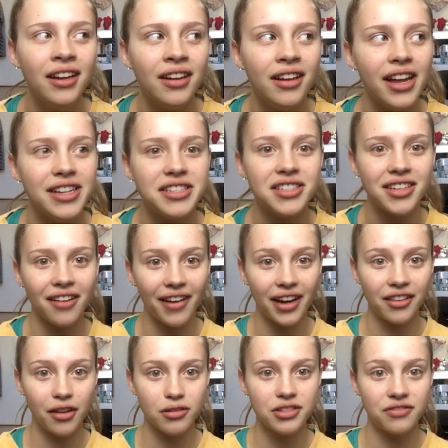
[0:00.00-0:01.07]
it's still like
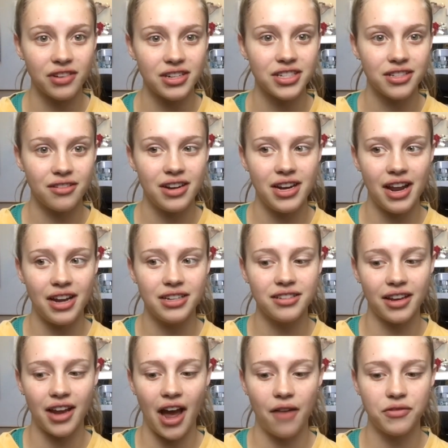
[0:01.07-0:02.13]
those first 3 days,
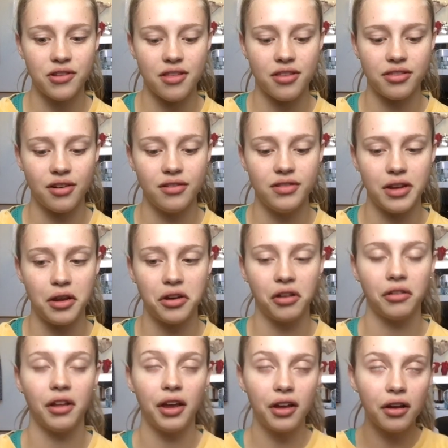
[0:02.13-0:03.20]
like after the 3rd day you're
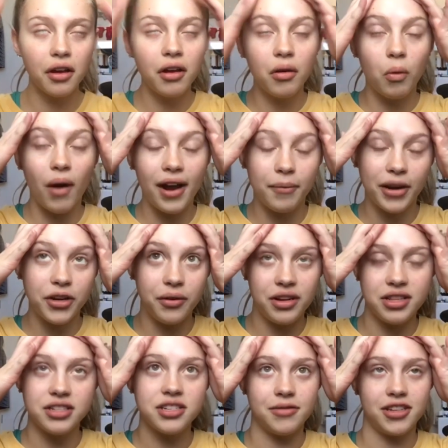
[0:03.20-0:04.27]
like, why am I doing
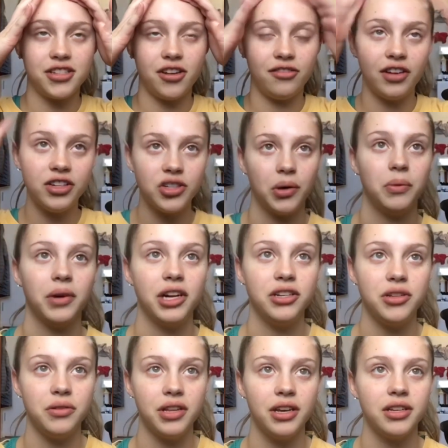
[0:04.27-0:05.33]
this to myself? I don't want to
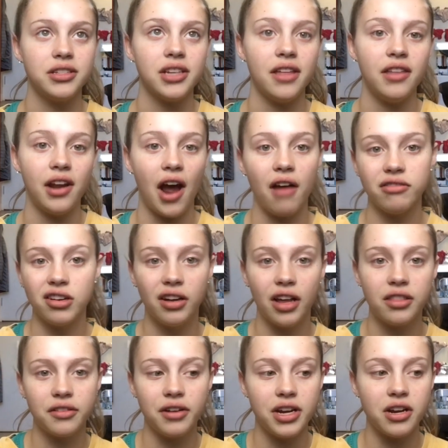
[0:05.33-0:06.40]
do this. And then after day
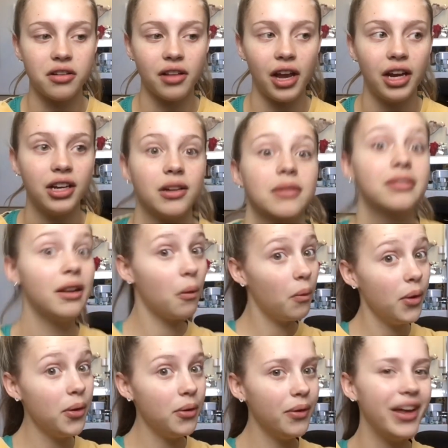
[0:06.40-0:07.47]
3 you're like,
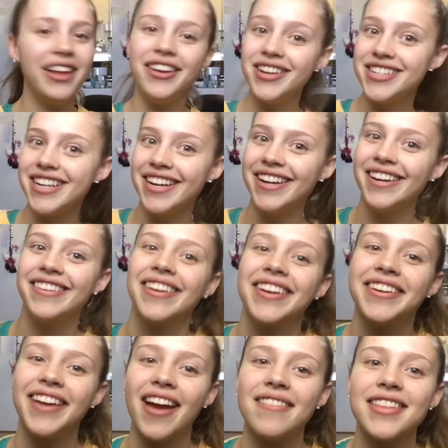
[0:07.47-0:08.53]
woo, energy,
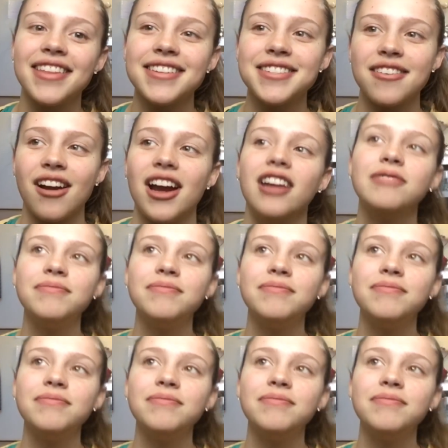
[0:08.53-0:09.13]
like everything's great.